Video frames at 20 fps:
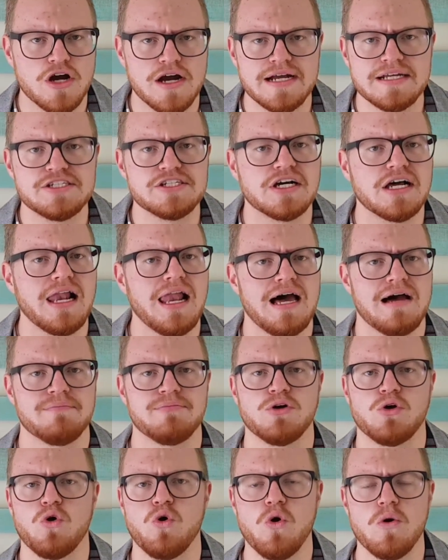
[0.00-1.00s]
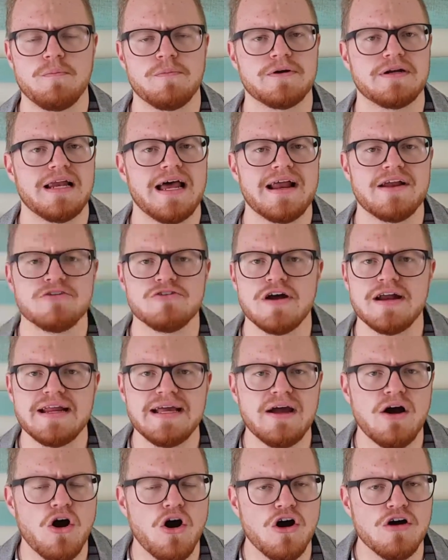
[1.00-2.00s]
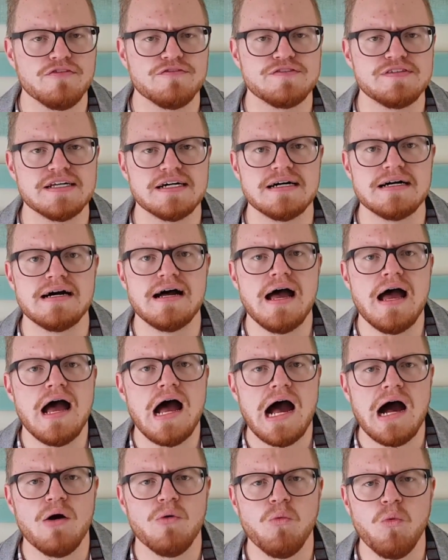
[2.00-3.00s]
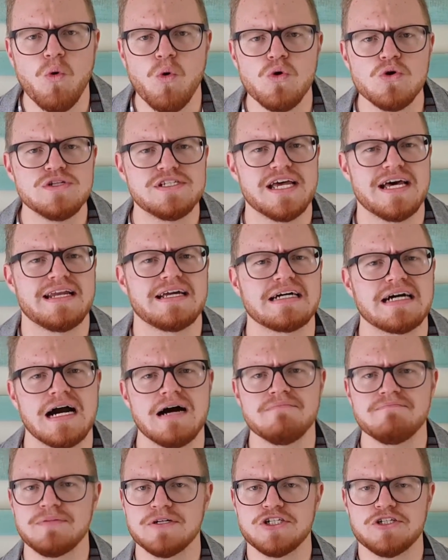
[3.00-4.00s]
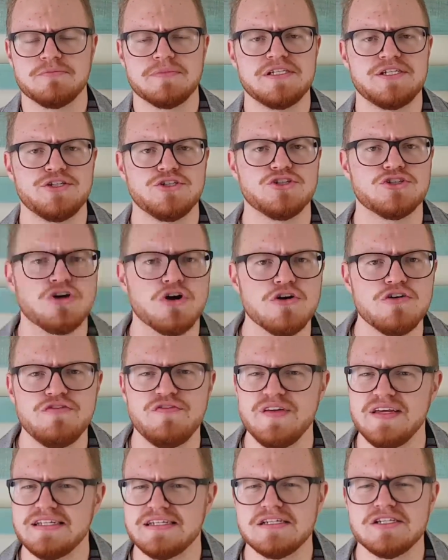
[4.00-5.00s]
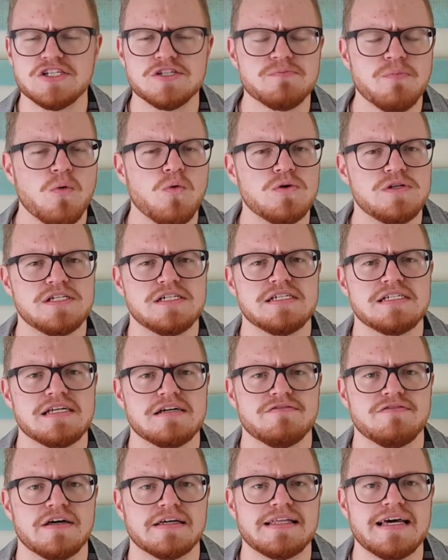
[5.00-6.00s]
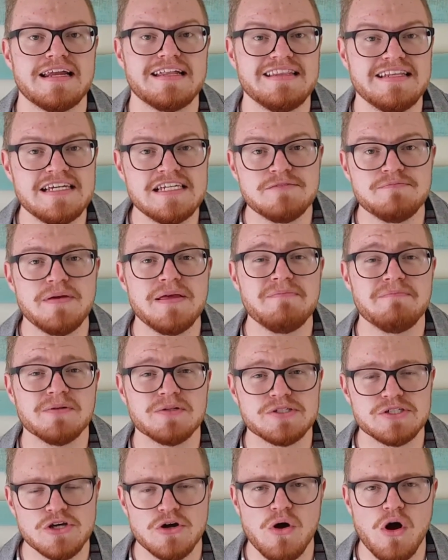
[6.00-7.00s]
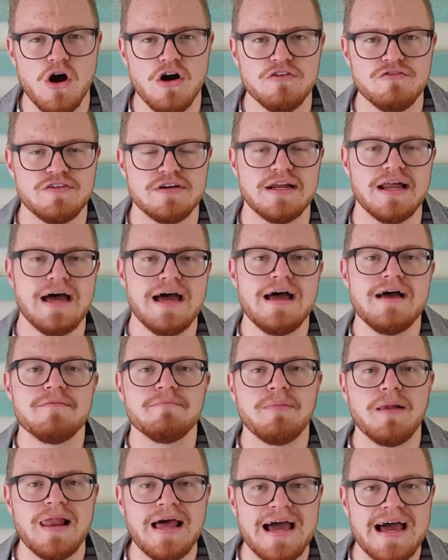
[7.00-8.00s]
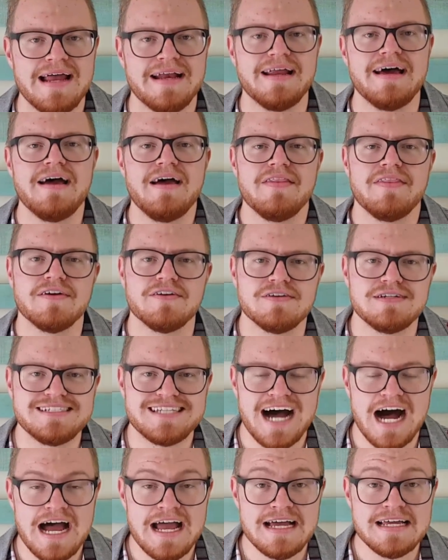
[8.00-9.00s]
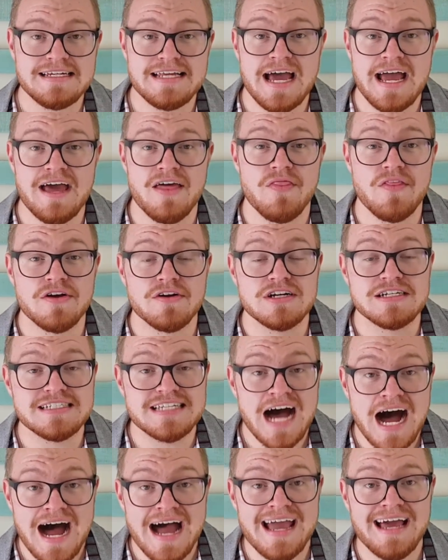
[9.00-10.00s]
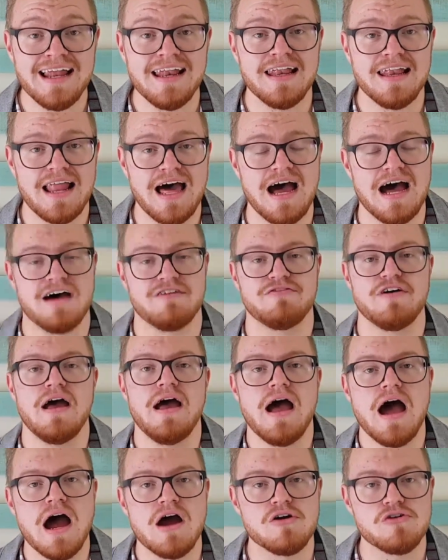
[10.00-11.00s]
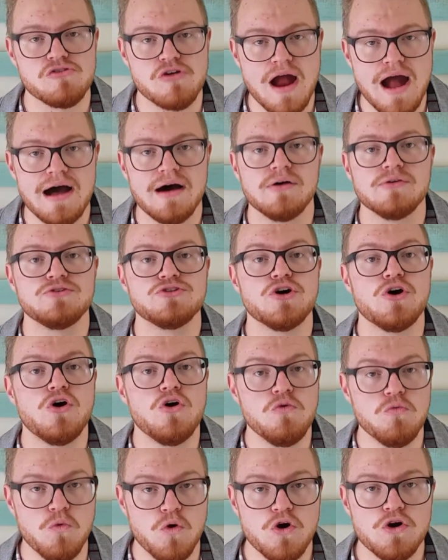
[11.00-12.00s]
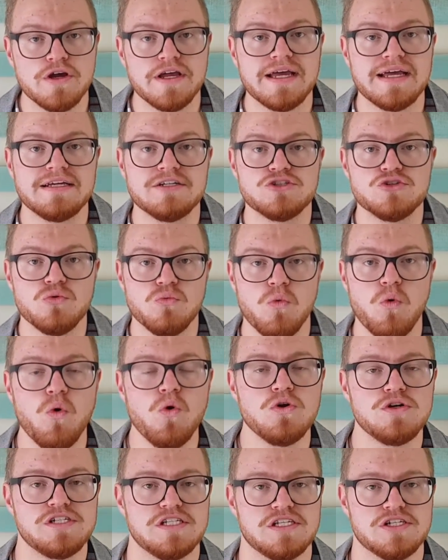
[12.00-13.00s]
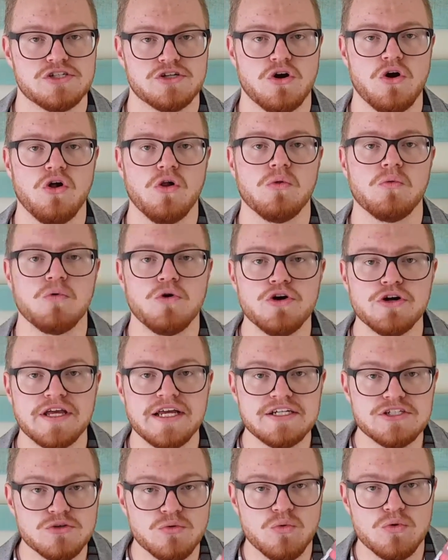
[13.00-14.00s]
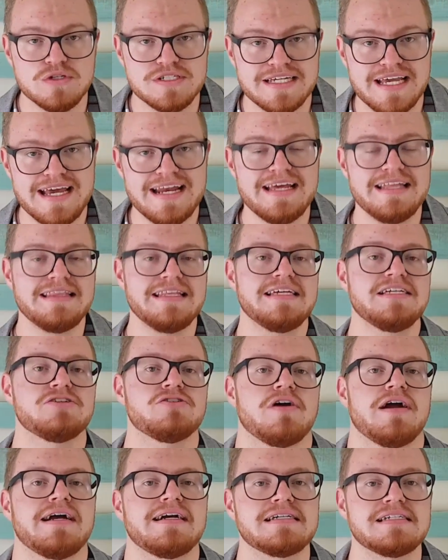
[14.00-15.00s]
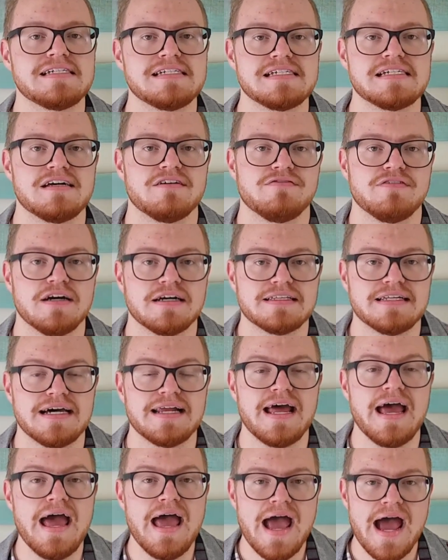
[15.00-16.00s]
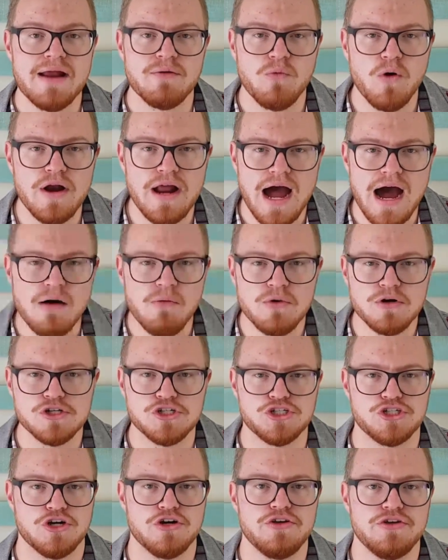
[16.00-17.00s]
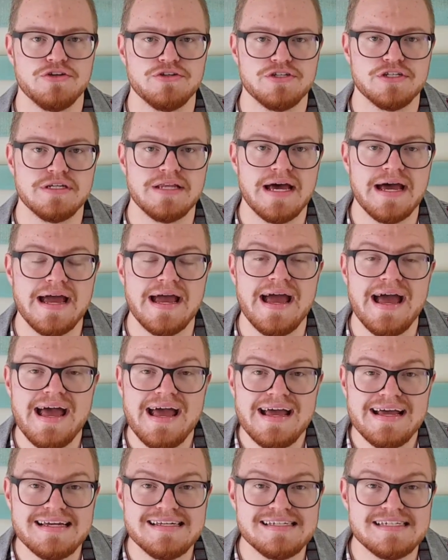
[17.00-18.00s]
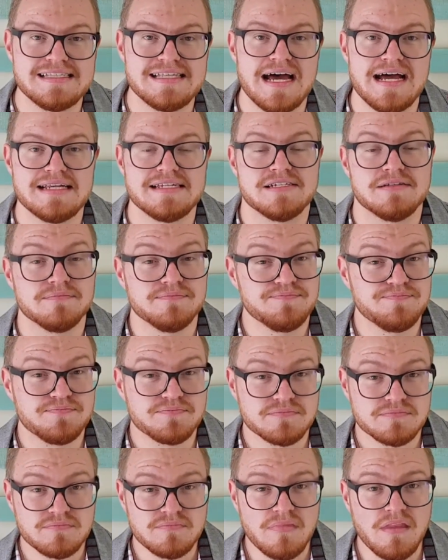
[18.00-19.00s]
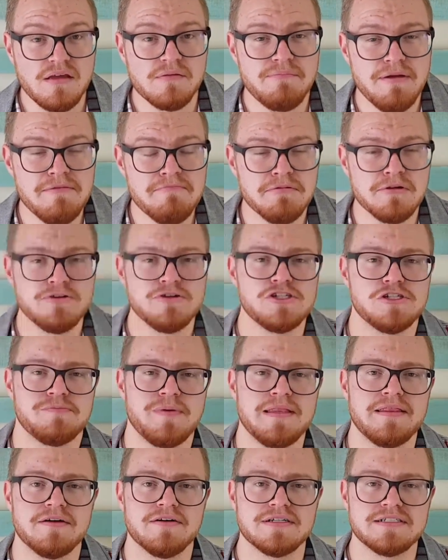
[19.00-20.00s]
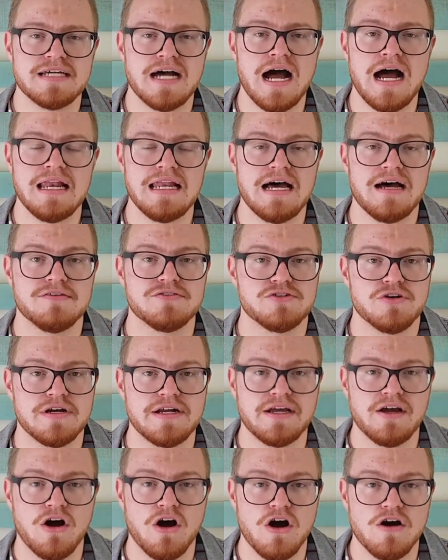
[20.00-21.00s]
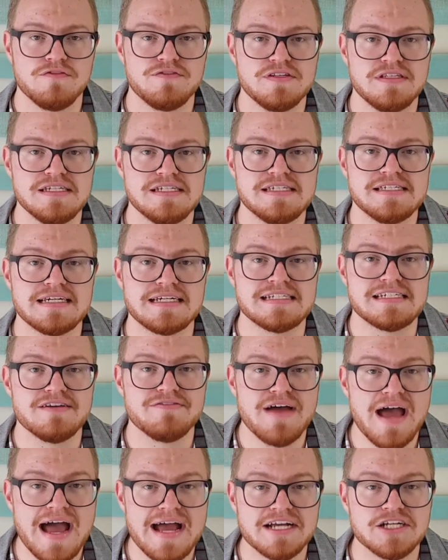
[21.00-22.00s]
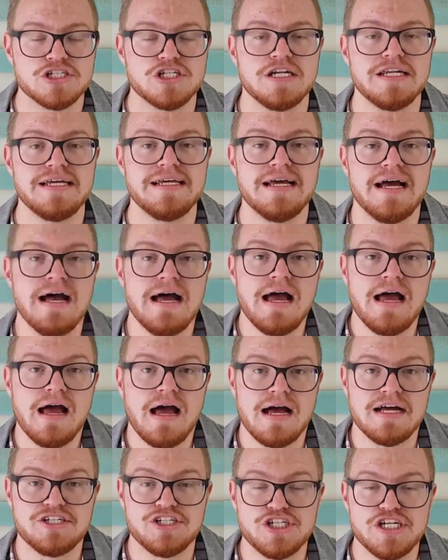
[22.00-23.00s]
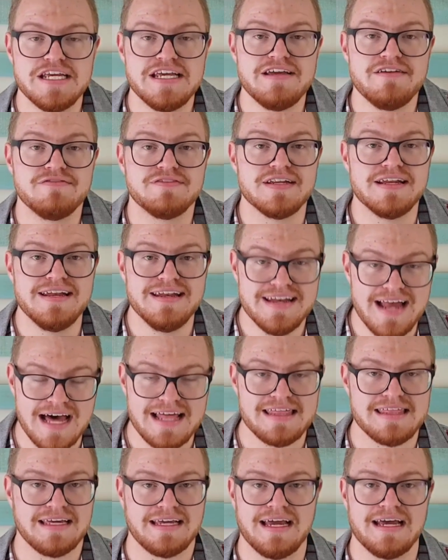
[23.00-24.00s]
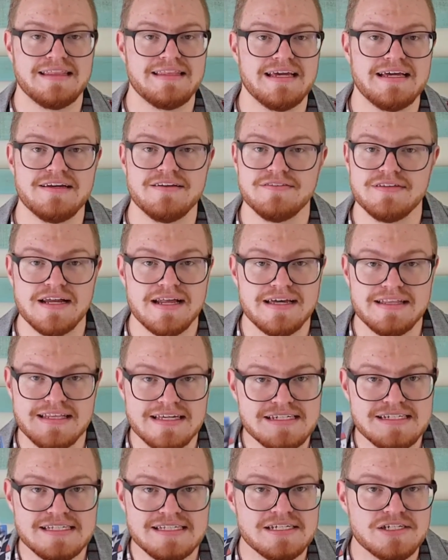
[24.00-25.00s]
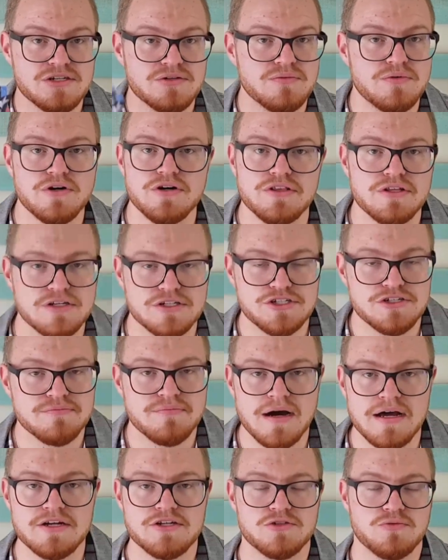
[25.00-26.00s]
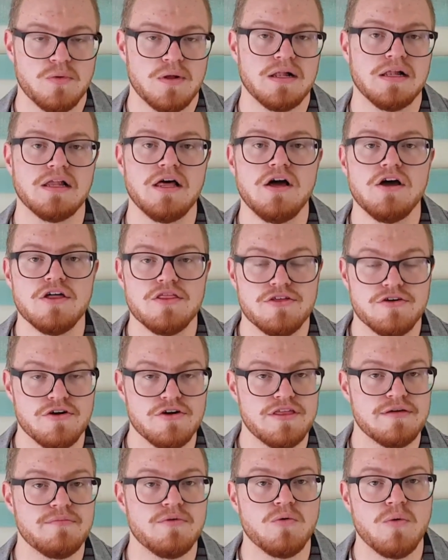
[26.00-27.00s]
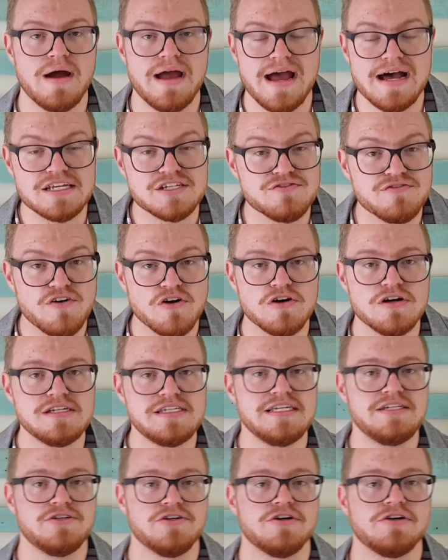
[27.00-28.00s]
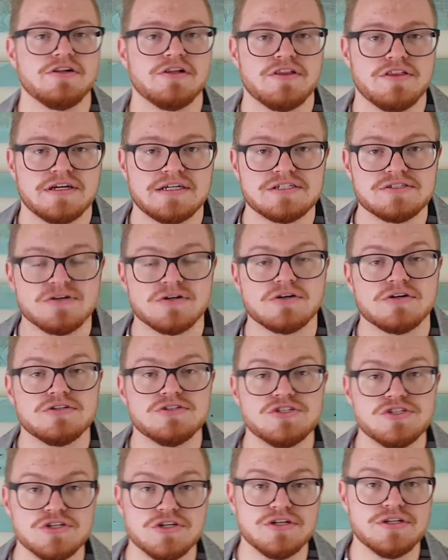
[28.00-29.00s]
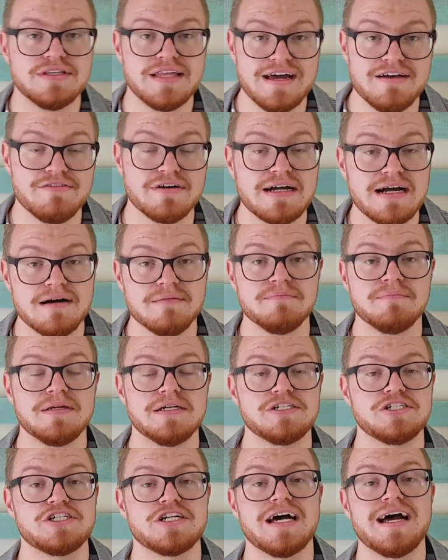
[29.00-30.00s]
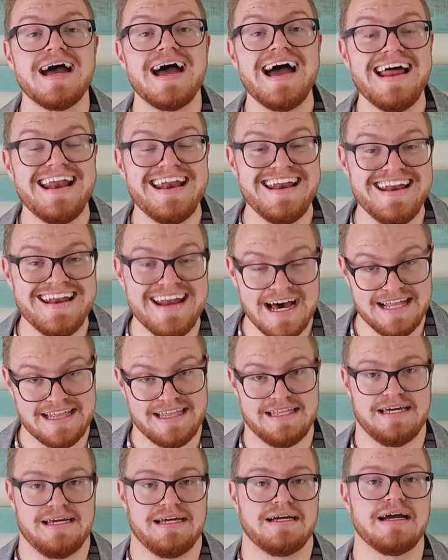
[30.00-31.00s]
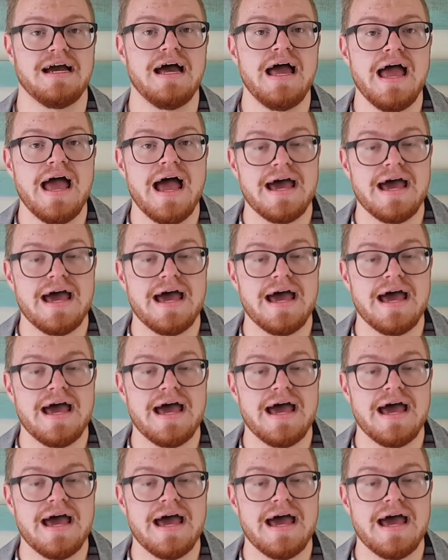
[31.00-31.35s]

trying to climb the corporate ladder, running after awards and accomplishments and trophies and sports and stuff like that. And these people so often plan their entire day and their entire life around working towards this goal, working towards getting these ranks and stuff like that. And what I want to show you today is that people who spend their entire lives running after these things have actually achieved nothing at the end of the day. things are worthless. You might as well throw them away. As far as eternal things are concerned, they have accomplished nothing.